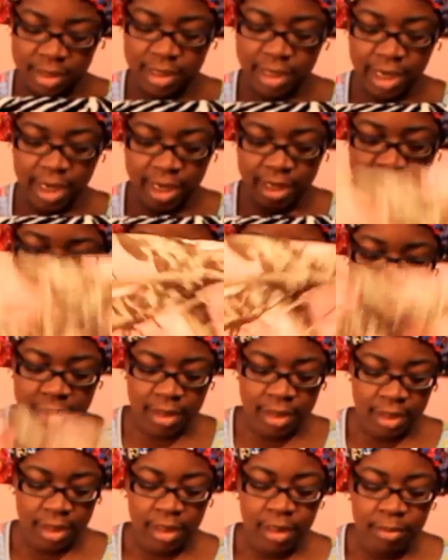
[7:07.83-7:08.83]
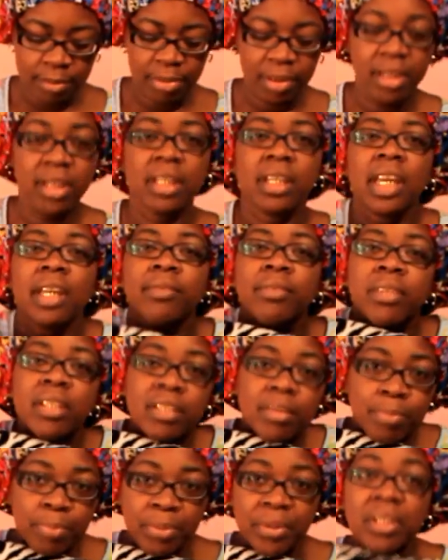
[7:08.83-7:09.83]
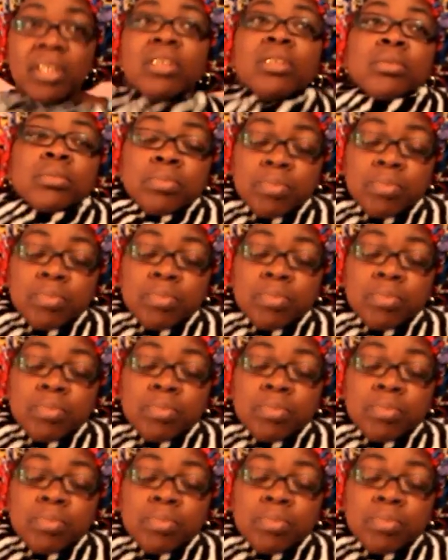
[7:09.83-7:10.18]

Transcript: size pillowcase for this big old